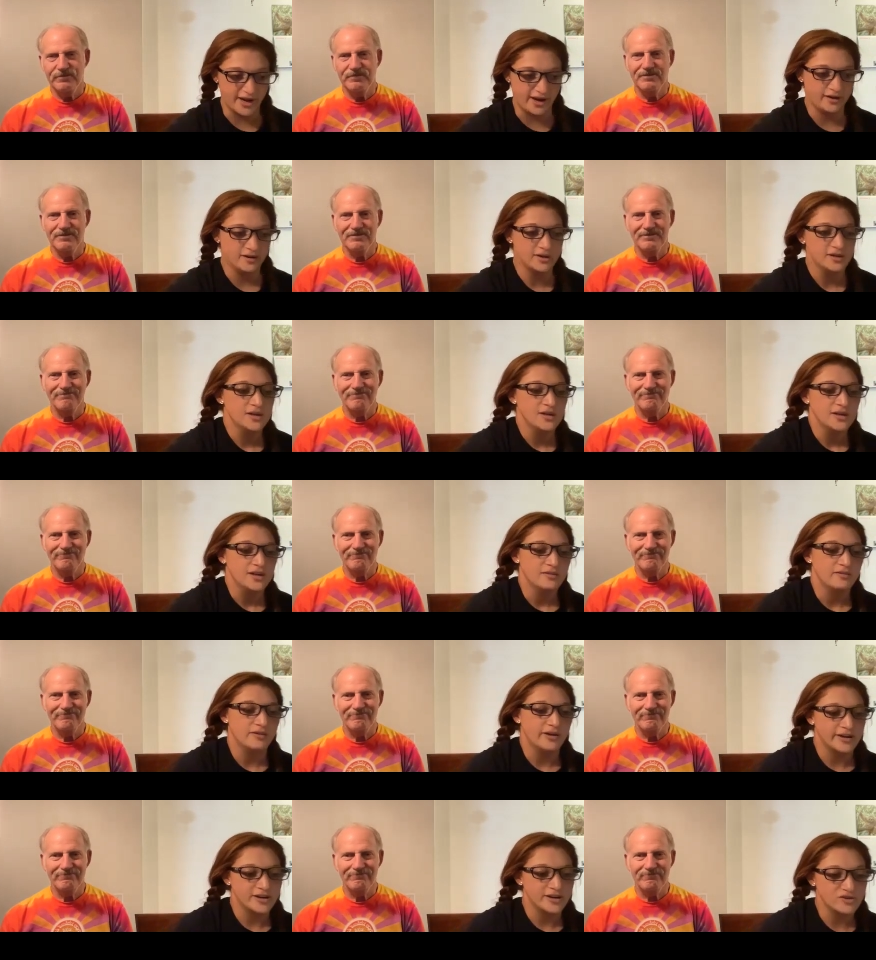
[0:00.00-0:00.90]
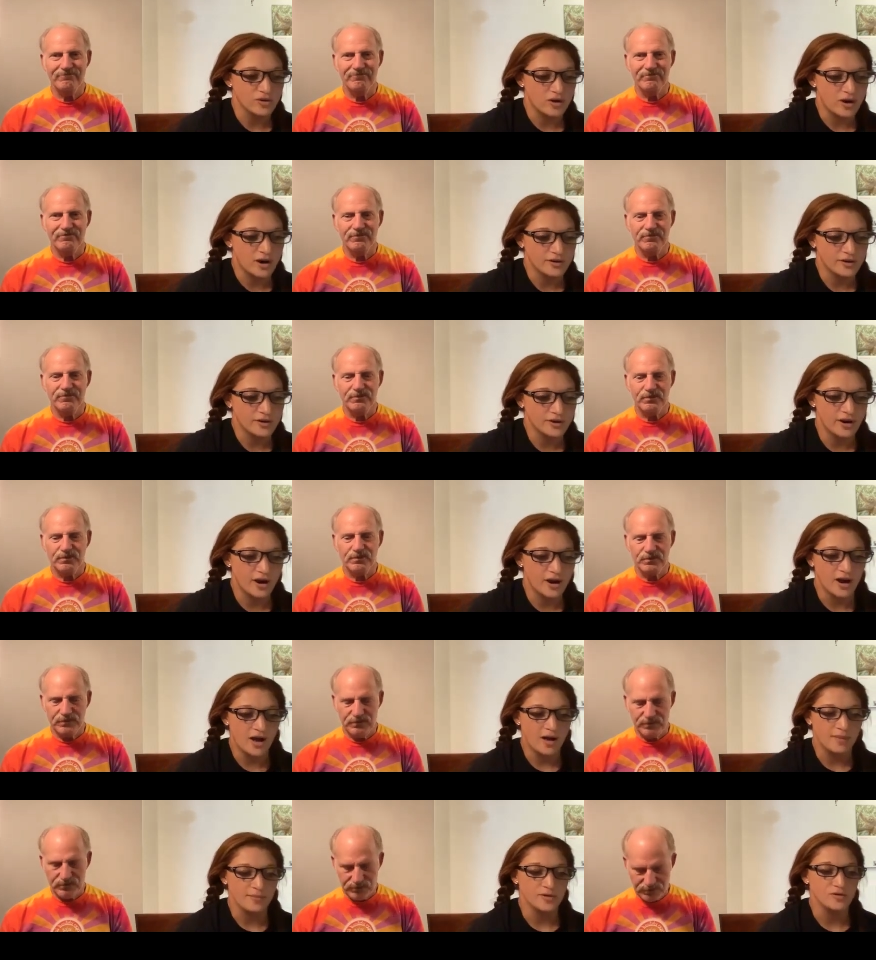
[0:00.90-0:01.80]
Speaker 1: yeah. Larry
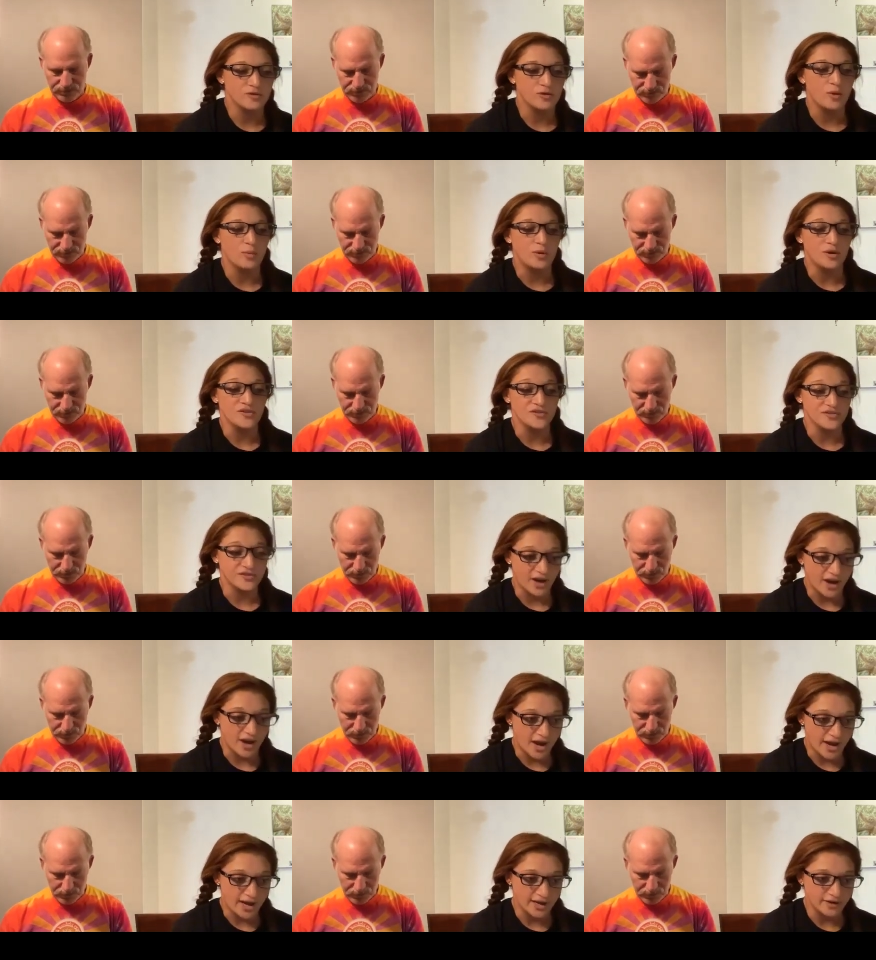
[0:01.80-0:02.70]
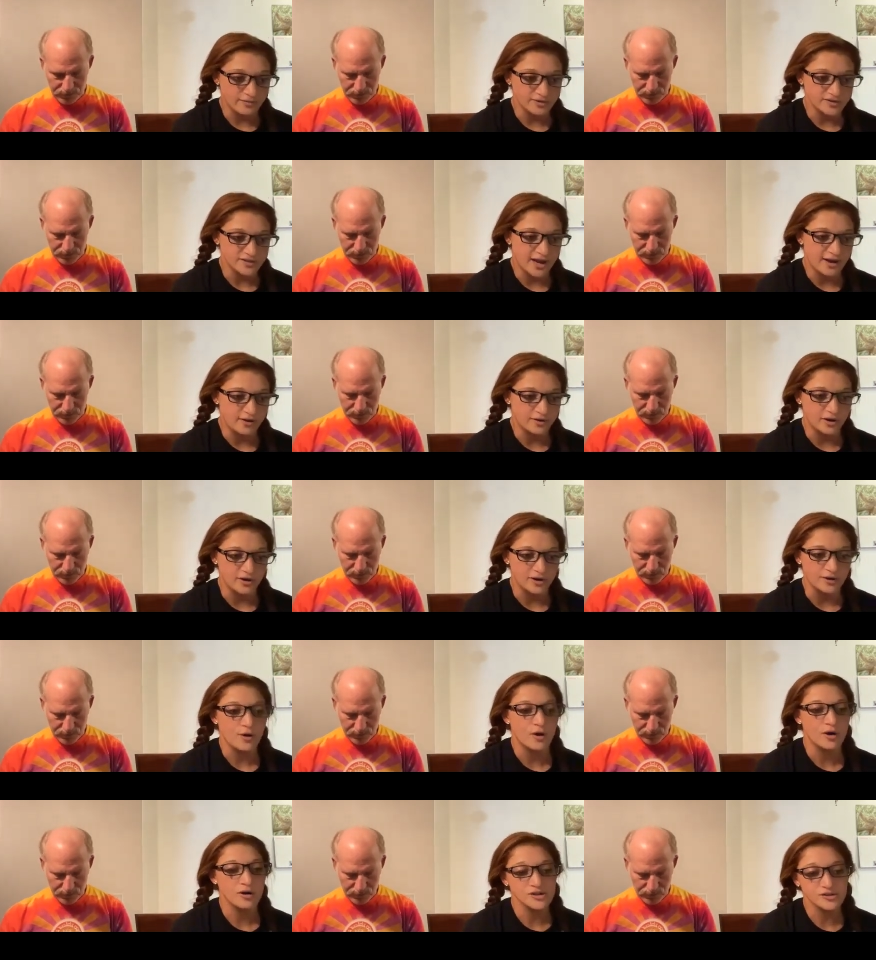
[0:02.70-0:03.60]
Trotter, um, who almost died, was out
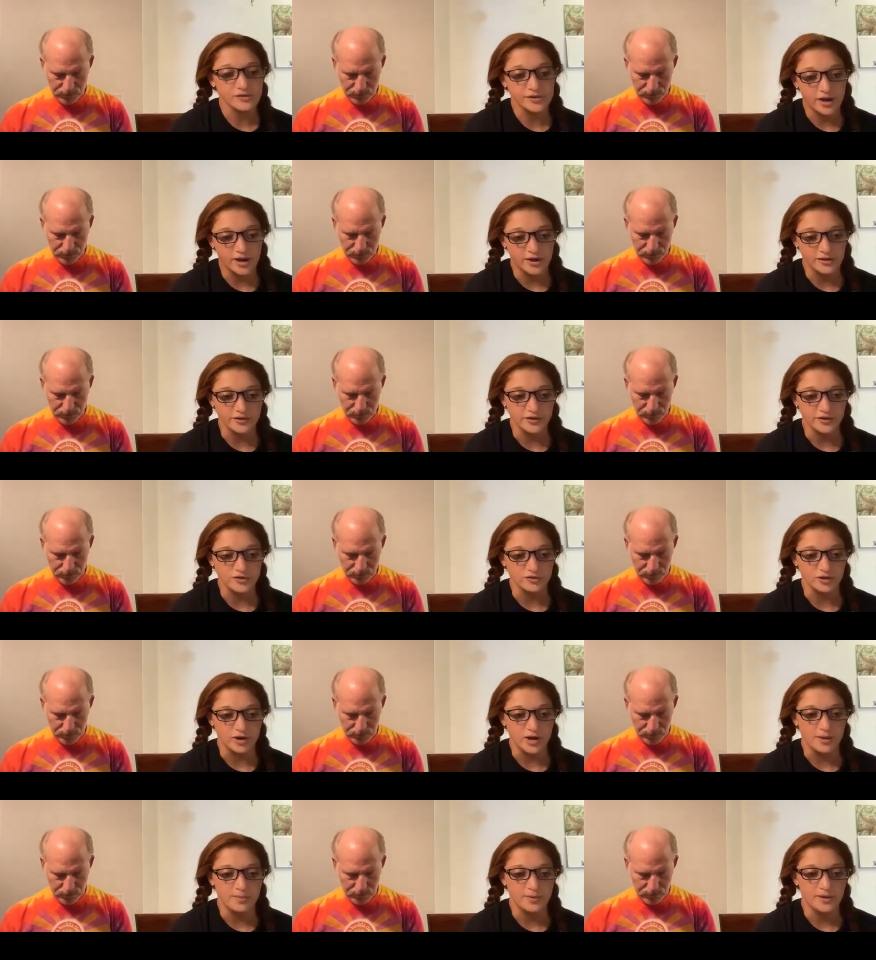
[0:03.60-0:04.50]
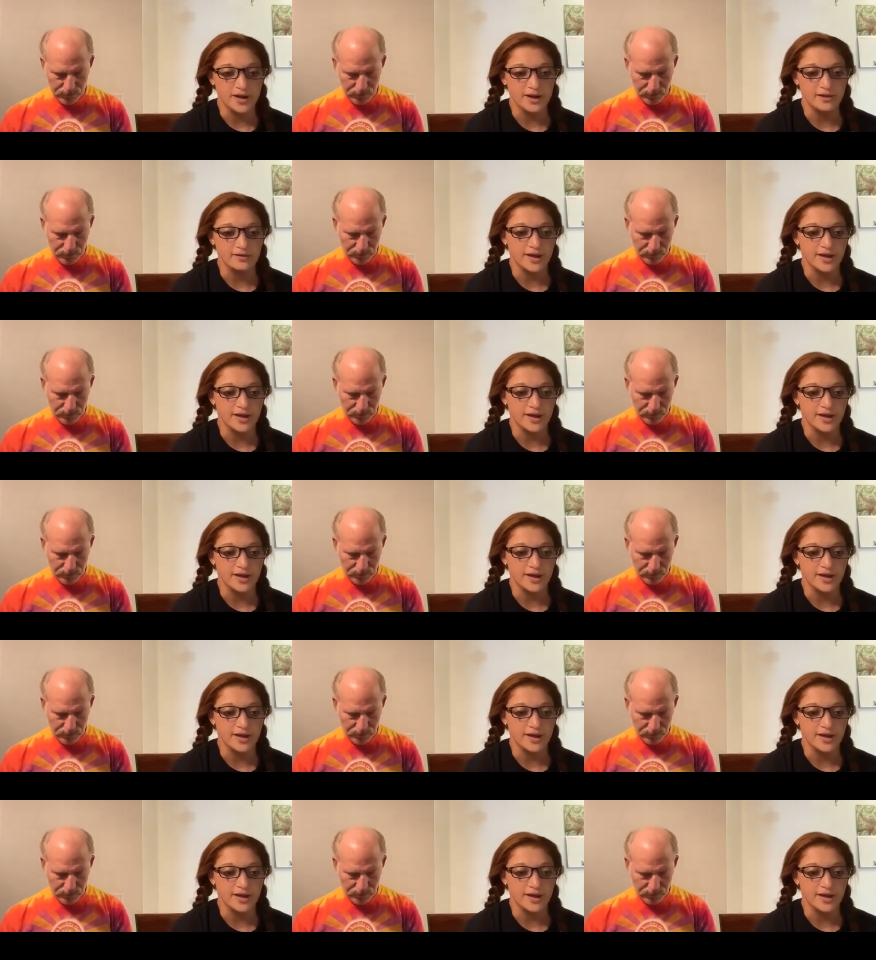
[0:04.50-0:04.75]
on an archery hunting trip and